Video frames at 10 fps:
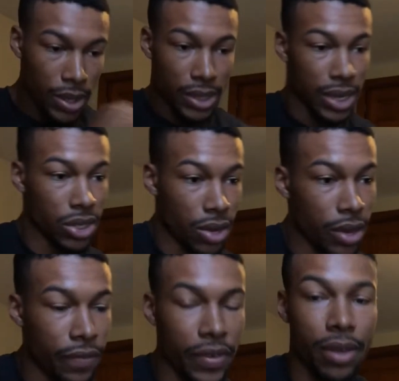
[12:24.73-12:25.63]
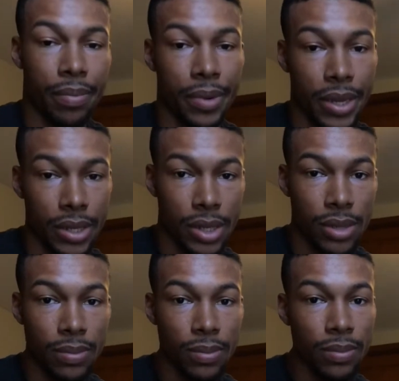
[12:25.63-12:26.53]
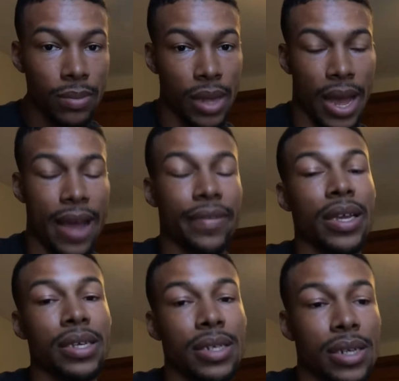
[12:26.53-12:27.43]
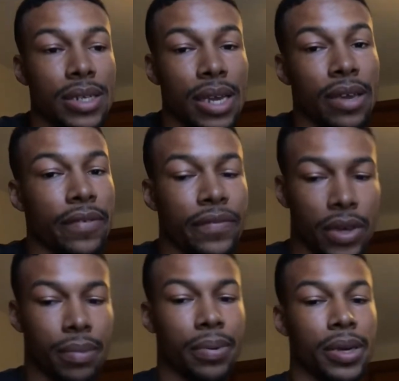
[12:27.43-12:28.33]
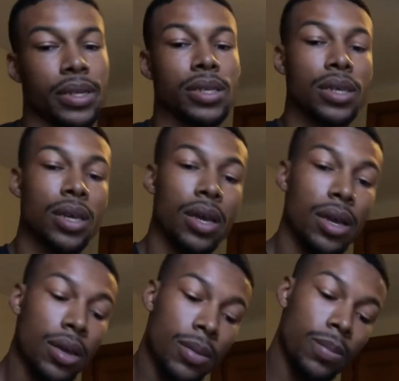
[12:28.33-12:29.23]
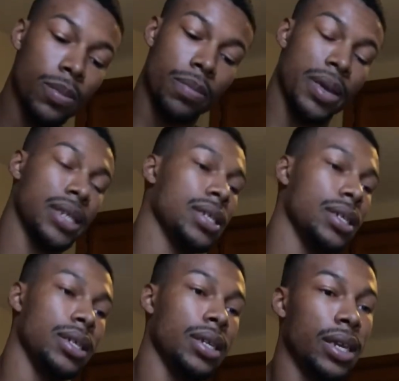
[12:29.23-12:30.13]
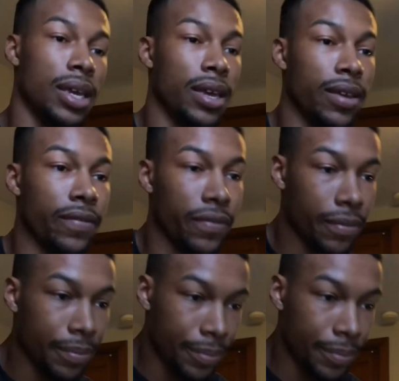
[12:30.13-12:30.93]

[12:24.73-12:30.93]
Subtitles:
He takes all your fingerprints. After he's done taking your fingerprints, basically leave